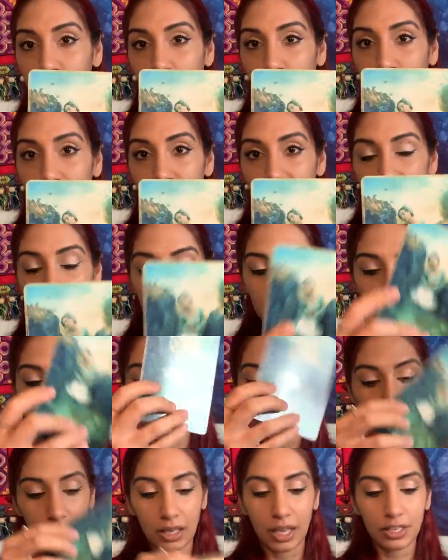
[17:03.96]
person is
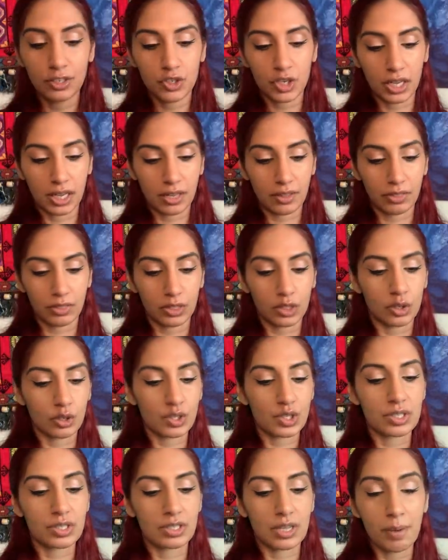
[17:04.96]
clutching their
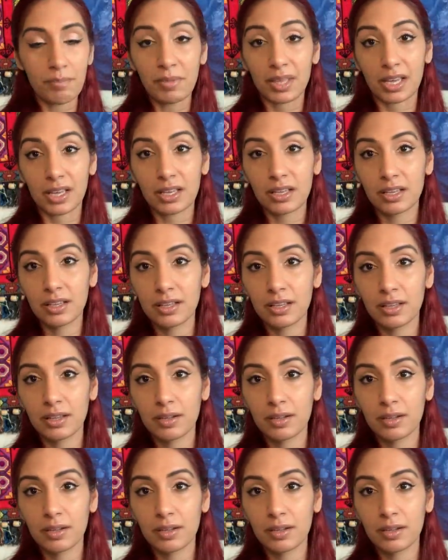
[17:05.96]
stomach.